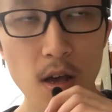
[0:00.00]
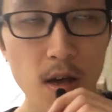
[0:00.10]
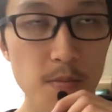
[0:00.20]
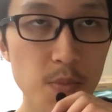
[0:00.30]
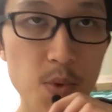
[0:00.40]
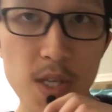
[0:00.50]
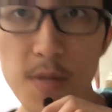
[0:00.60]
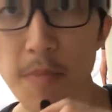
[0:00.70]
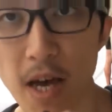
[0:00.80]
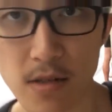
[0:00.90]
and
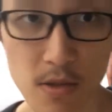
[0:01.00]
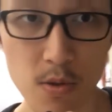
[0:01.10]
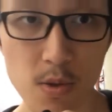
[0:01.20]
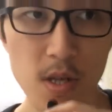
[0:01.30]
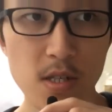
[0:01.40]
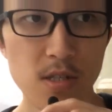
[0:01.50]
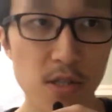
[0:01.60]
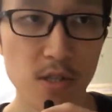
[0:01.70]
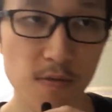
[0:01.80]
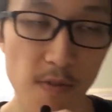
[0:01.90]
Bukit Pasoh
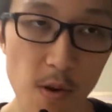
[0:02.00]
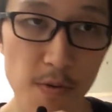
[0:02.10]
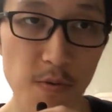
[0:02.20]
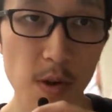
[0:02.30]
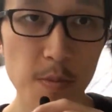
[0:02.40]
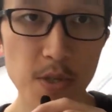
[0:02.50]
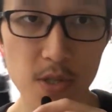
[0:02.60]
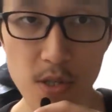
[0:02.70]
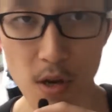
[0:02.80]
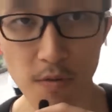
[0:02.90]
is very
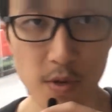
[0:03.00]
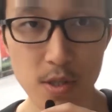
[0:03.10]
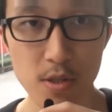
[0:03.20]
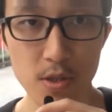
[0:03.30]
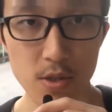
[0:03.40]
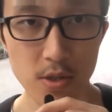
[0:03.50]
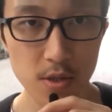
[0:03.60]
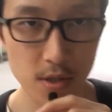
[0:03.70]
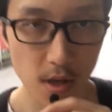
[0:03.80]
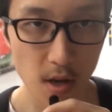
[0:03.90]
famous of
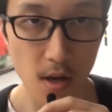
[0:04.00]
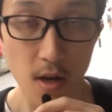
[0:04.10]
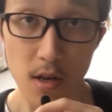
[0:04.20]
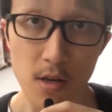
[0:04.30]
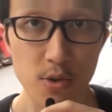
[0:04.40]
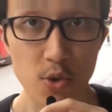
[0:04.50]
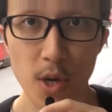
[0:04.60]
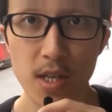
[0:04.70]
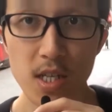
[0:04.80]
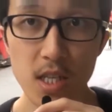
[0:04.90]
its
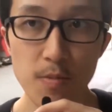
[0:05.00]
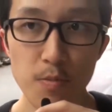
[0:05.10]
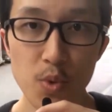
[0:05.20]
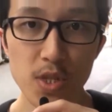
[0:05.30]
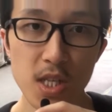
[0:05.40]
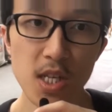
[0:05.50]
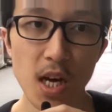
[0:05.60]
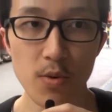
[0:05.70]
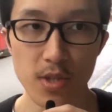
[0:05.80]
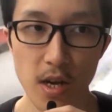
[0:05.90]
trendy boutique
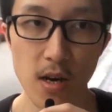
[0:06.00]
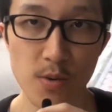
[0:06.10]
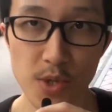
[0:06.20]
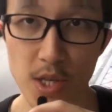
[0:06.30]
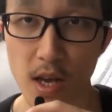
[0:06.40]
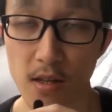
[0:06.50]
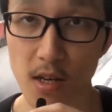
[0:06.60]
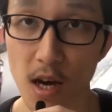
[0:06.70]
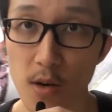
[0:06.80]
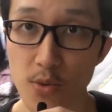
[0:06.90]
hotels and
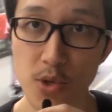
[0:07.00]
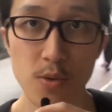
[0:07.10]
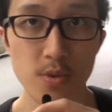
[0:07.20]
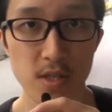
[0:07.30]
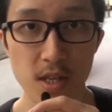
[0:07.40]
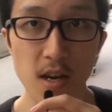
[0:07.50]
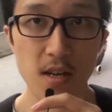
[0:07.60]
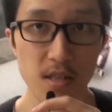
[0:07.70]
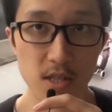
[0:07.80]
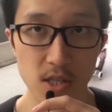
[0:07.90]
cultural
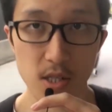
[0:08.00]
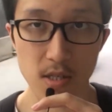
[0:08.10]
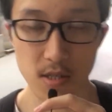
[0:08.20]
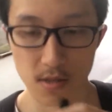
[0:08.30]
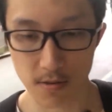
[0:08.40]
societies.